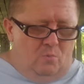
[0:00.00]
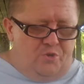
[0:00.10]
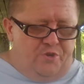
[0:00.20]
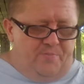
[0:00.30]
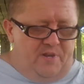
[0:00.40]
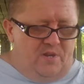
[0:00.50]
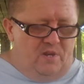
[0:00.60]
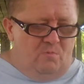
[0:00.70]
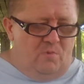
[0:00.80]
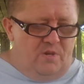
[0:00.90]
What should be
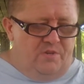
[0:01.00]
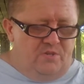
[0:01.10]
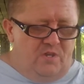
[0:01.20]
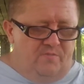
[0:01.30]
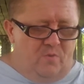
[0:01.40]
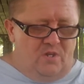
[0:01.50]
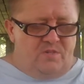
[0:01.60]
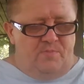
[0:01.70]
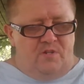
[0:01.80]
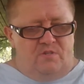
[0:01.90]
done when using
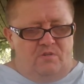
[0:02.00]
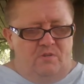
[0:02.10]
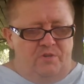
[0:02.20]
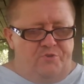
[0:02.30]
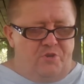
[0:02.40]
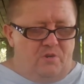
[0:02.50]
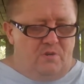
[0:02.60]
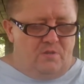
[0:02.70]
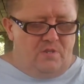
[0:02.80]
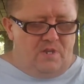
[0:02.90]
voice modes to
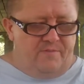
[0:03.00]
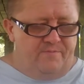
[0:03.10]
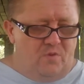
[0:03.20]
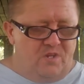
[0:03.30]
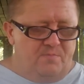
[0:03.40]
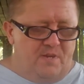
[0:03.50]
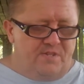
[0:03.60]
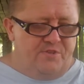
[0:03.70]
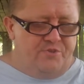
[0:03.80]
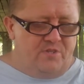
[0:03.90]
ensure that voice
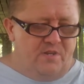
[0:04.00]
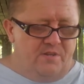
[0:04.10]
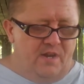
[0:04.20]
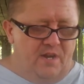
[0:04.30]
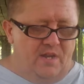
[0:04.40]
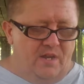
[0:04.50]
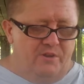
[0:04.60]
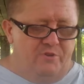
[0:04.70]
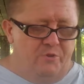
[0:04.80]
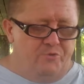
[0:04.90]
messages containing
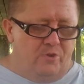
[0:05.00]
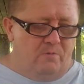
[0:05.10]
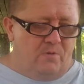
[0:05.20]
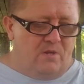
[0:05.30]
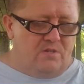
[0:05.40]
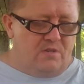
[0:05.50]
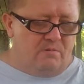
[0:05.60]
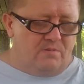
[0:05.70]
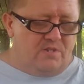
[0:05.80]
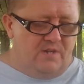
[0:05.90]
unusual words
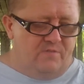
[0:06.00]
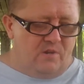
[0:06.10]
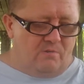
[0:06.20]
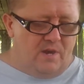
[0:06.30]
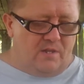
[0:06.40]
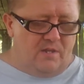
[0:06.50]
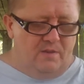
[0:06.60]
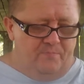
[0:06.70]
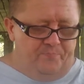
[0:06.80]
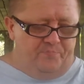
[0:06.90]
are received correctly?
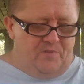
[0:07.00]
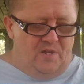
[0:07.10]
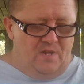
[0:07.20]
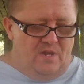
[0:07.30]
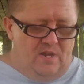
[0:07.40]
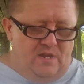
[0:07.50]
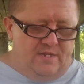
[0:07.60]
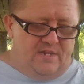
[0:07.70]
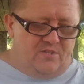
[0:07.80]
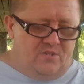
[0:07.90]

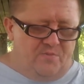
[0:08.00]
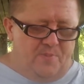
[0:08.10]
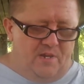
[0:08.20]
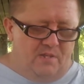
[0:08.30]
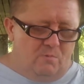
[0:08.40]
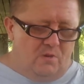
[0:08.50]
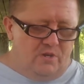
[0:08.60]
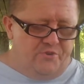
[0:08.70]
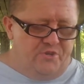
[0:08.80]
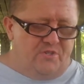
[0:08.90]
And that's to spell the
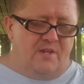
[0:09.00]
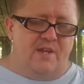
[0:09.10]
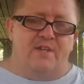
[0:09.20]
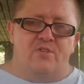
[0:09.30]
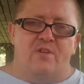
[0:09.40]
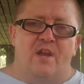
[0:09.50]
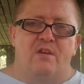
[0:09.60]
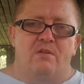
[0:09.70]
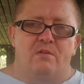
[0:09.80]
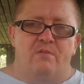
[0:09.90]
words using a
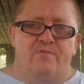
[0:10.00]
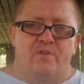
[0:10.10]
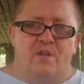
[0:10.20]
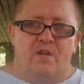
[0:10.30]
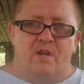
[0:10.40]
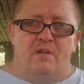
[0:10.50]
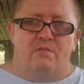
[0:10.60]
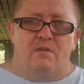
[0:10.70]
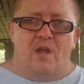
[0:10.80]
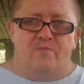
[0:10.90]
standard phonetic
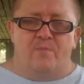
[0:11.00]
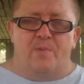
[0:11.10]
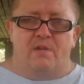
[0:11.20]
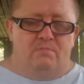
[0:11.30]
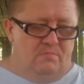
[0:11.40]
alphabet.